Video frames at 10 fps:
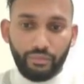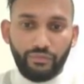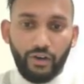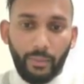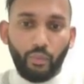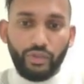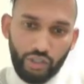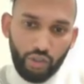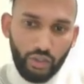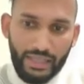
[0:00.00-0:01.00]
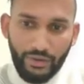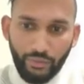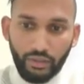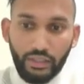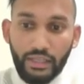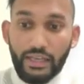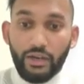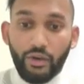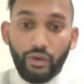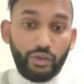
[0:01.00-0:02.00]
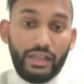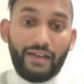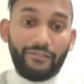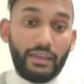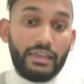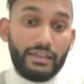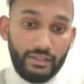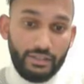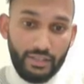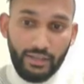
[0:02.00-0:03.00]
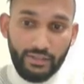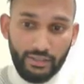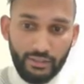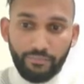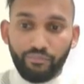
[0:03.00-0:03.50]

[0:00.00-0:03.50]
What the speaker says: formed, which is a collateral. You will have the EKG changes.